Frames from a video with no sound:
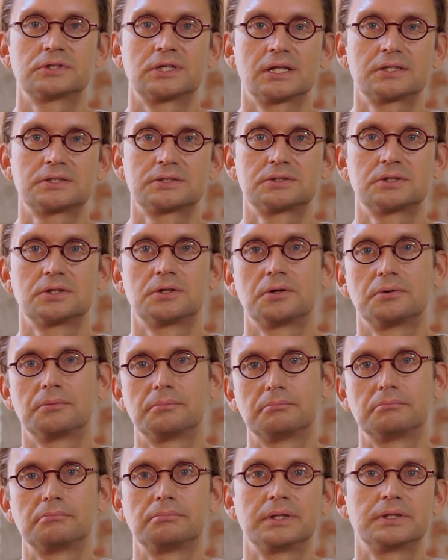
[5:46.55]
That's
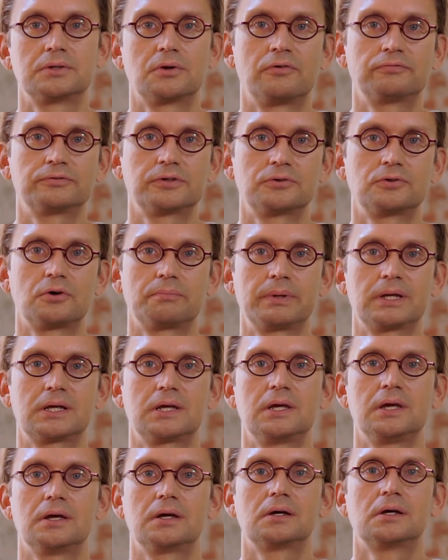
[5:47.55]
a bit off the topic
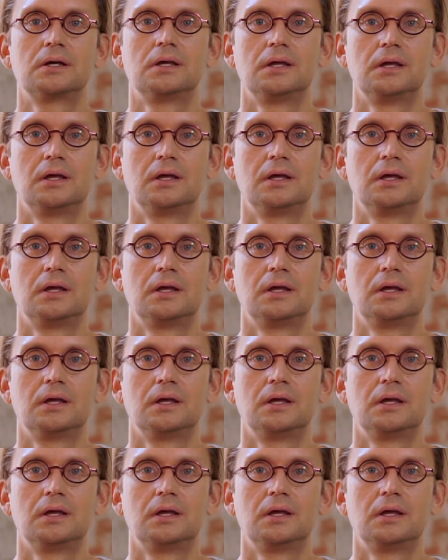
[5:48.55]
here,